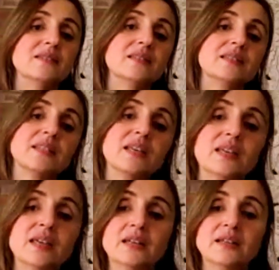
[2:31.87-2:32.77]

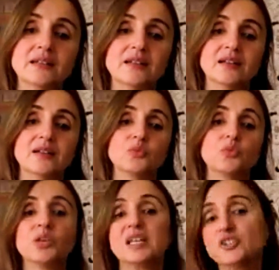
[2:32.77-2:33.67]
singing
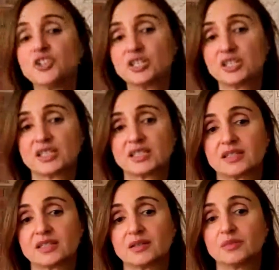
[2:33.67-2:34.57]

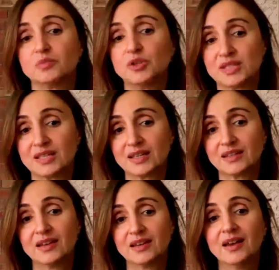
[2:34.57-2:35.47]
religious music